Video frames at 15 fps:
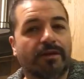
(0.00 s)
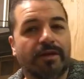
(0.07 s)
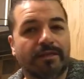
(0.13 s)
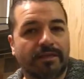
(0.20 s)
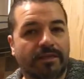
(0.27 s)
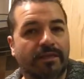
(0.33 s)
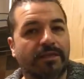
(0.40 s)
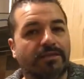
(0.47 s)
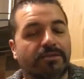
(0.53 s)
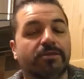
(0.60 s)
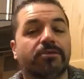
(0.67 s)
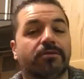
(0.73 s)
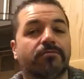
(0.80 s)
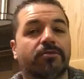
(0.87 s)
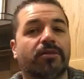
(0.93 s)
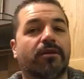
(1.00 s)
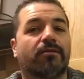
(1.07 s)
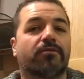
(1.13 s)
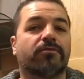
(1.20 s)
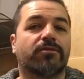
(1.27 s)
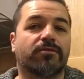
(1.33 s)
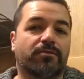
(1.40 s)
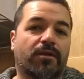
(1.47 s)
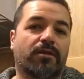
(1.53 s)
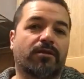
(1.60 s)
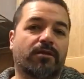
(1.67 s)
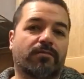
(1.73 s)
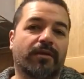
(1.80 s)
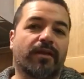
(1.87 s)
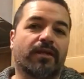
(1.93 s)
and the heaters themselves, like
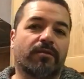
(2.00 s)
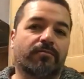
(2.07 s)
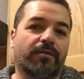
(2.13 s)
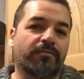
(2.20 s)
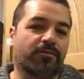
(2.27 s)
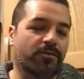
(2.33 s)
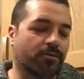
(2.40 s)
directly above the